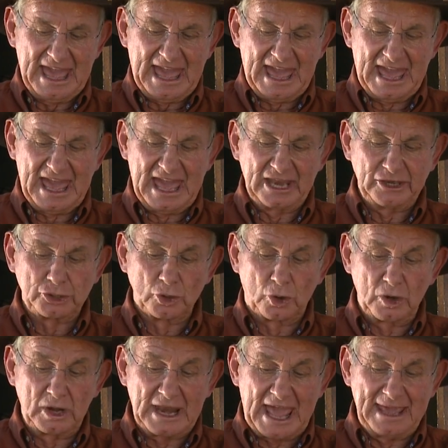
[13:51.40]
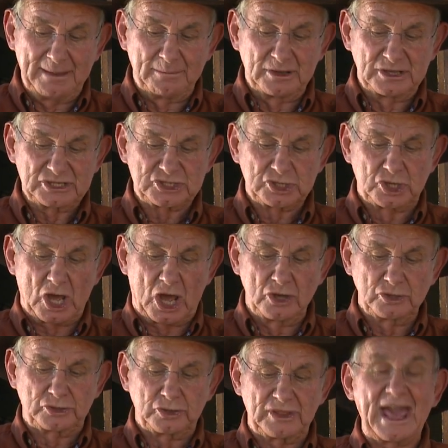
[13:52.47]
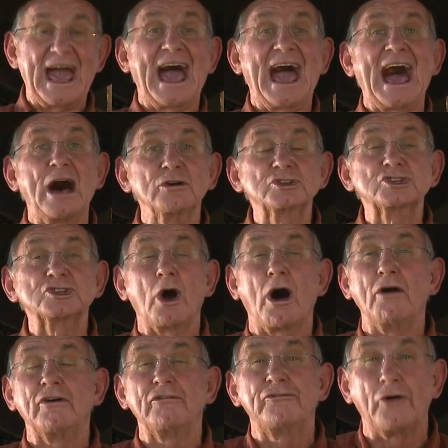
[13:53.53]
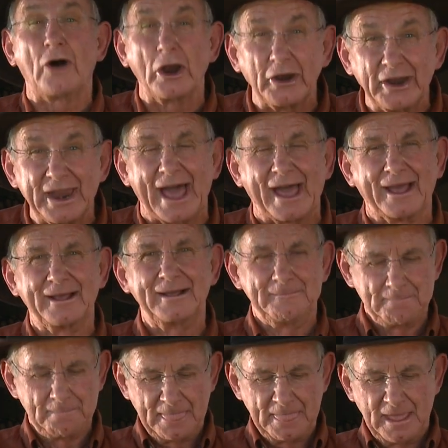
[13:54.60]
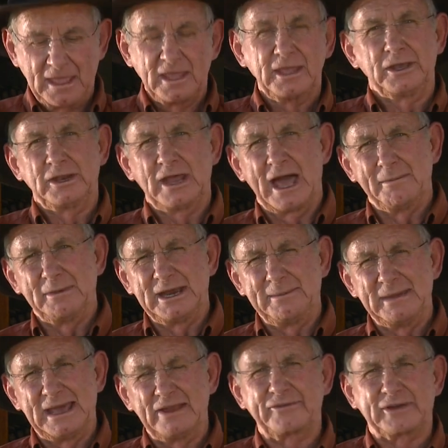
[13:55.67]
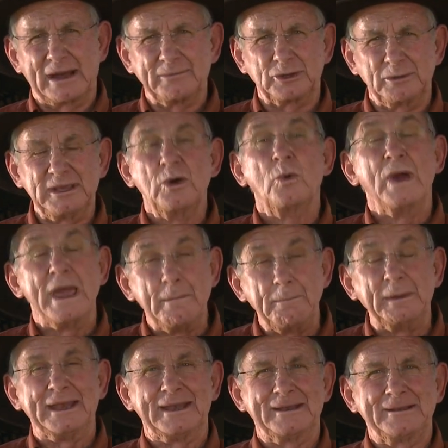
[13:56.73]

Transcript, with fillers: and your labors go to the house of a foreigner. You know how many men have come to me weeping?